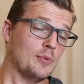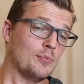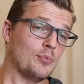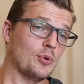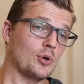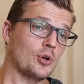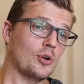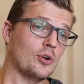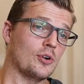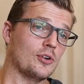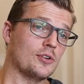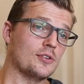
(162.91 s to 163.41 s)

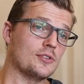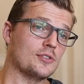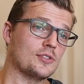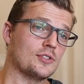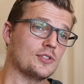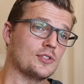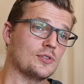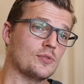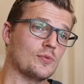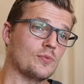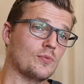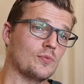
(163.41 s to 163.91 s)

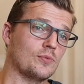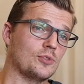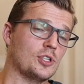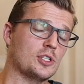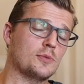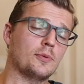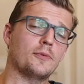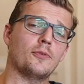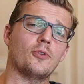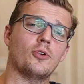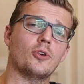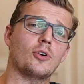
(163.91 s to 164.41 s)
because
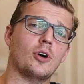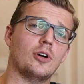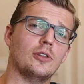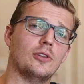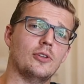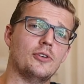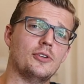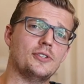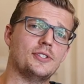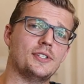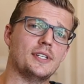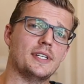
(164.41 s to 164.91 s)
just before I got
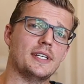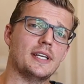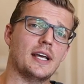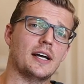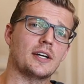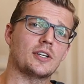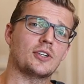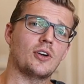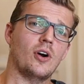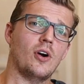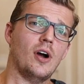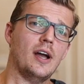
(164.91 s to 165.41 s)
Lucy,
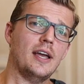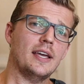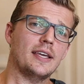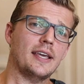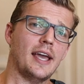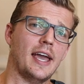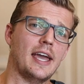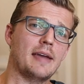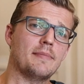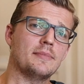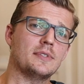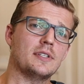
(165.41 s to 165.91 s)
a guy
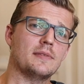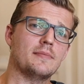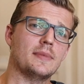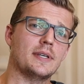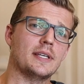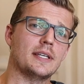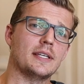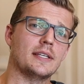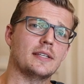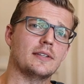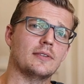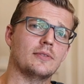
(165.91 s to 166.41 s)
came to
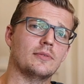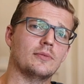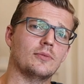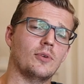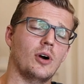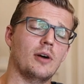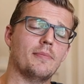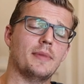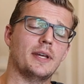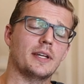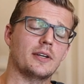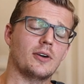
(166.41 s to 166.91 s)
me.
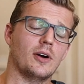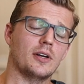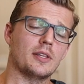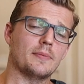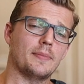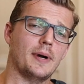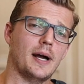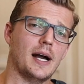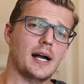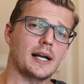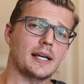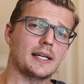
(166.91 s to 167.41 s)
Well, I met a guy in
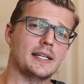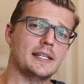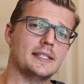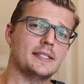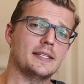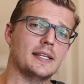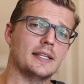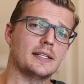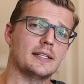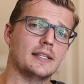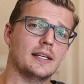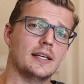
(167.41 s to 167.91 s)
the park, and he
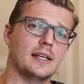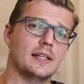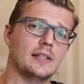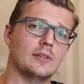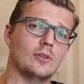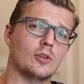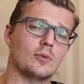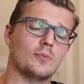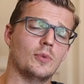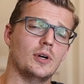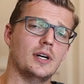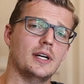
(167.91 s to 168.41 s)
said,
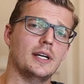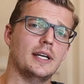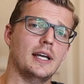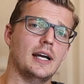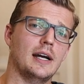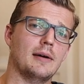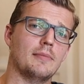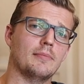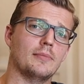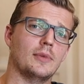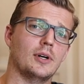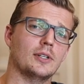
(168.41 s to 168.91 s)
"Look,
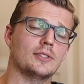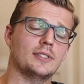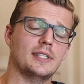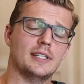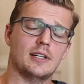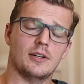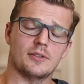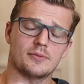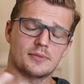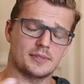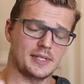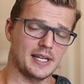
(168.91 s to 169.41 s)
I was
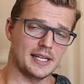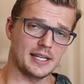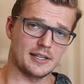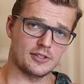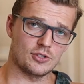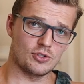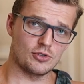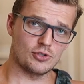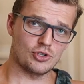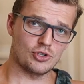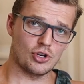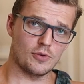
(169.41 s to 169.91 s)
getting
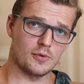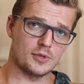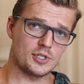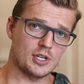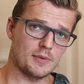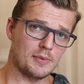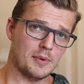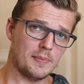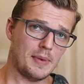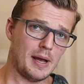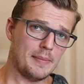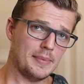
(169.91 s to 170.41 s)
a new German
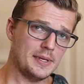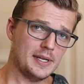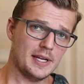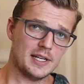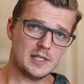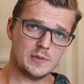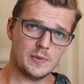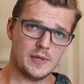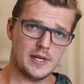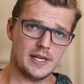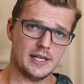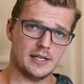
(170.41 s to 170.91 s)
Shepherd puppy
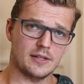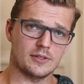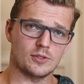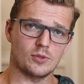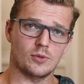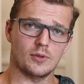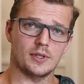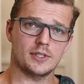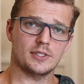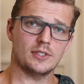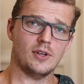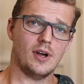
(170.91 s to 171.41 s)
next week. I was
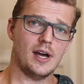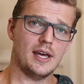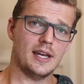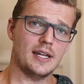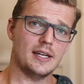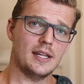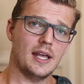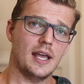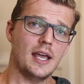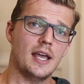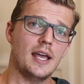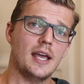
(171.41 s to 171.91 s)
all
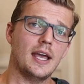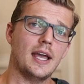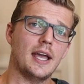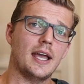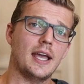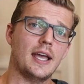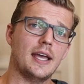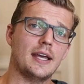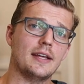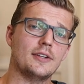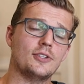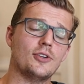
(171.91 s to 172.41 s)
excited,
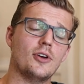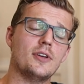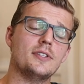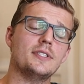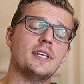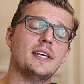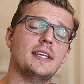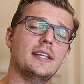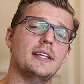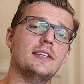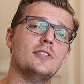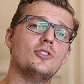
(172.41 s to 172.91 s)
and turns
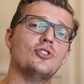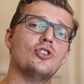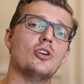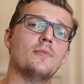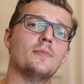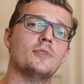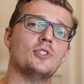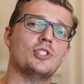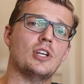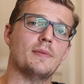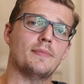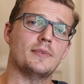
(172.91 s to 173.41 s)
out his
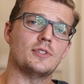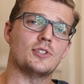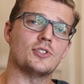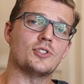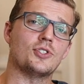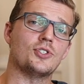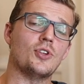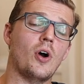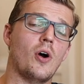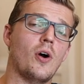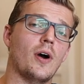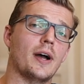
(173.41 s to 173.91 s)
German Shepherd
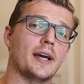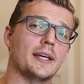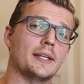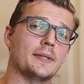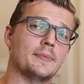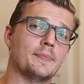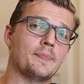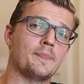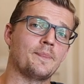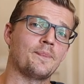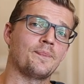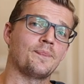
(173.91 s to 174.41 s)
just died."
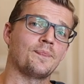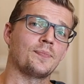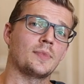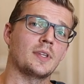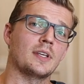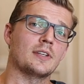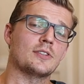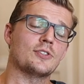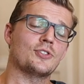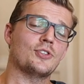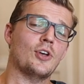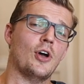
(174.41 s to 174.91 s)

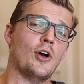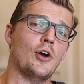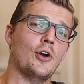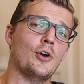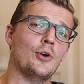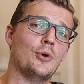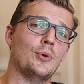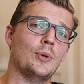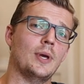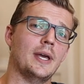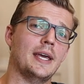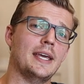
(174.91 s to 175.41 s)

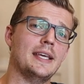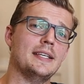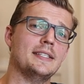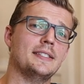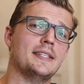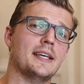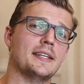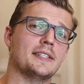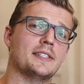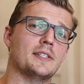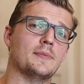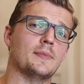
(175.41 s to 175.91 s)
So he
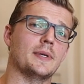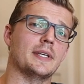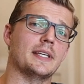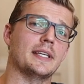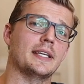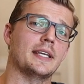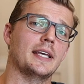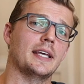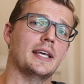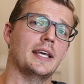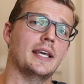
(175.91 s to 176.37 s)
said to me,